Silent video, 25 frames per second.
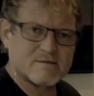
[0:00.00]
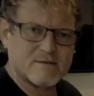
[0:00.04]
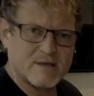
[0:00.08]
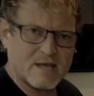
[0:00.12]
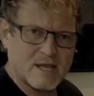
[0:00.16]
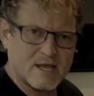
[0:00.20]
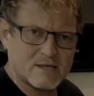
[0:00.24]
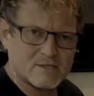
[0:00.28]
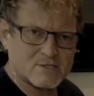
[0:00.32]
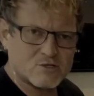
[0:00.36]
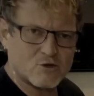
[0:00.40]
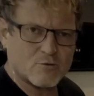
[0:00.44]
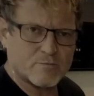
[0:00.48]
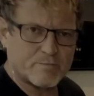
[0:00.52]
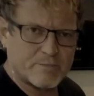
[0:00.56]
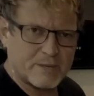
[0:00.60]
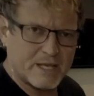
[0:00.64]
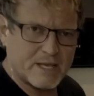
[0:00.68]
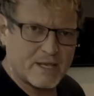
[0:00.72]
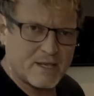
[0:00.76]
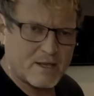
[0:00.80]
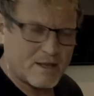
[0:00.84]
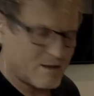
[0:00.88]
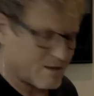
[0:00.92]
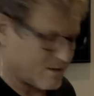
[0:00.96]
there's your
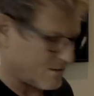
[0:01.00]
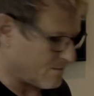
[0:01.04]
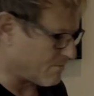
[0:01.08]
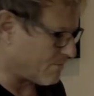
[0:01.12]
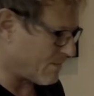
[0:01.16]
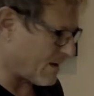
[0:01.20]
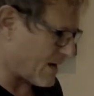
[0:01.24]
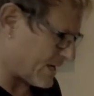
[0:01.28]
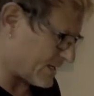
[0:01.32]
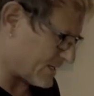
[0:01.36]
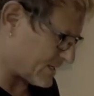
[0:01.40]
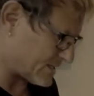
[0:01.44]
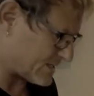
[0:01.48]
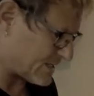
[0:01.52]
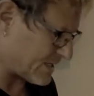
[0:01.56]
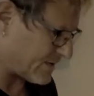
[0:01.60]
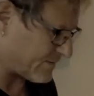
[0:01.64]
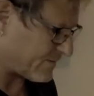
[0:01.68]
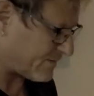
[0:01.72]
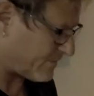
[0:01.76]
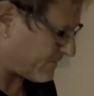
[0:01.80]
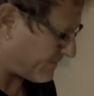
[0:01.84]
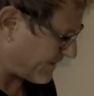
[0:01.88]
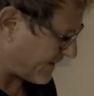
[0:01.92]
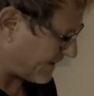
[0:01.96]
B minor
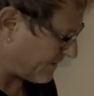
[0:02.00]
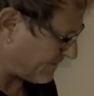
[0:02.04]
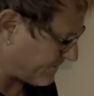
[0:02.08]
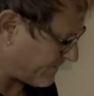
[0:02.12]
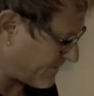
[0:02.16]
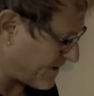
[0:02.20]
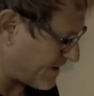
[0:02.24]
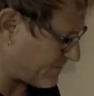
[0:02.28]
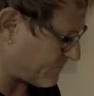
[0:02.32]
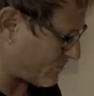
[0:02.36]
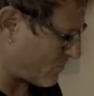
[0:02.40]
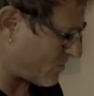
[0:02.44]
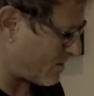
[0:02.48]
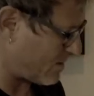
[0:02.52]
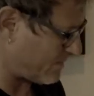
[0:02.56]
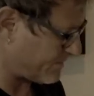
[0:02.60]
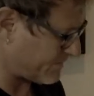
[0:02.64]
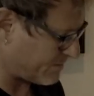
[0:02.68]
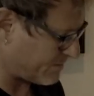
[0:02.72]
7 flat 5 or half